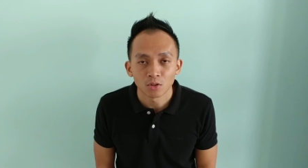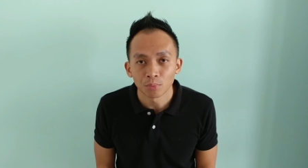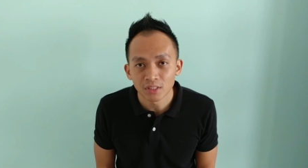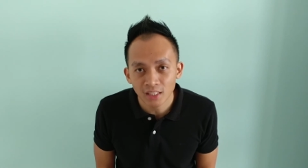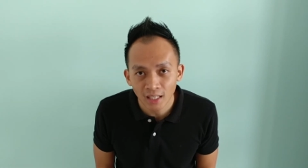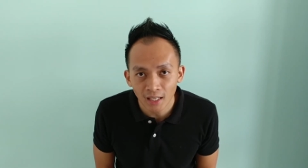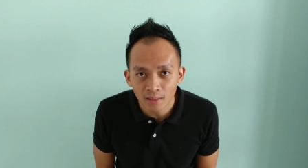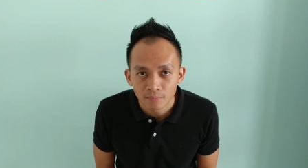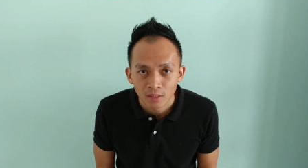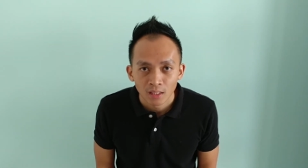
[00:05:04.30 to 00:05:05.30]
So please take
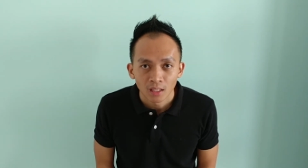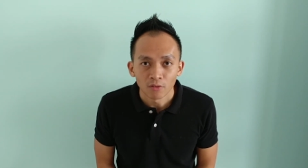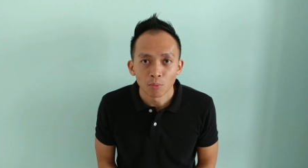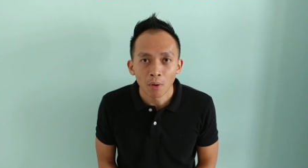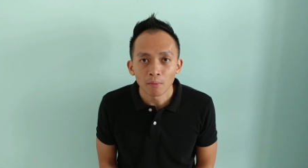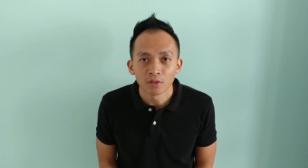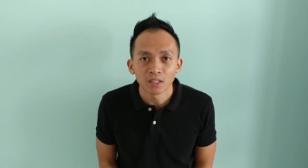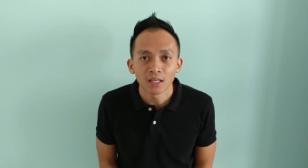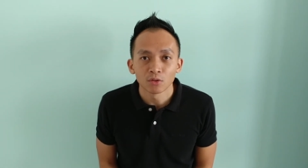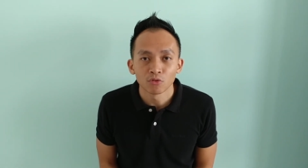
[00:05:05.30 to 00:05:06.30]
care. If you pop your
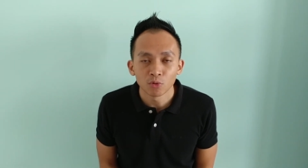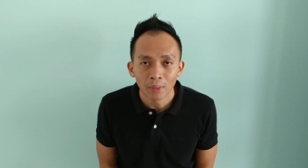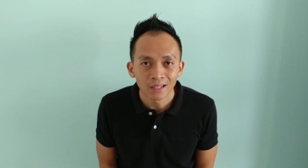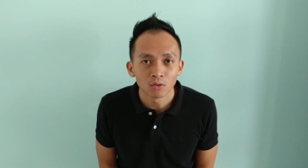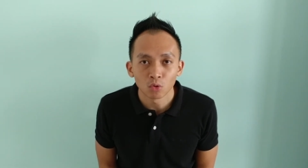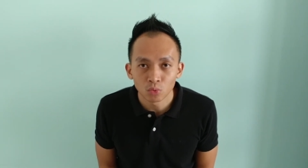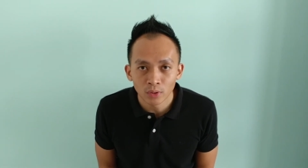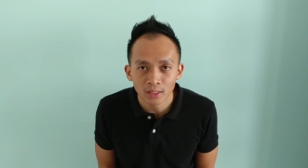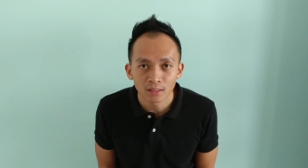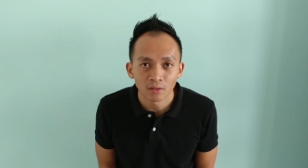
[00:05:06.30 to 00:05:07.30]
knee and you feel pain, don't do it.